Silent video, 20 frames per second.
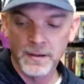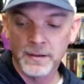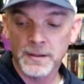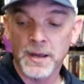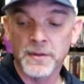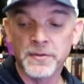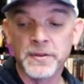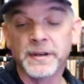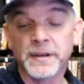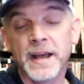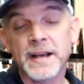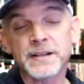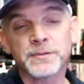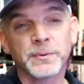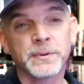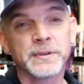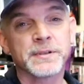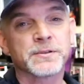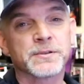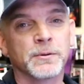Okay, the next
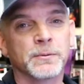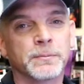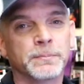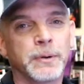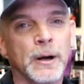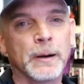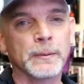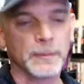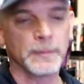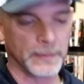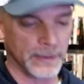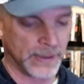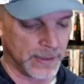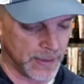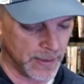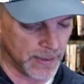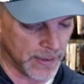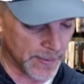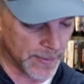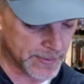one is going to probably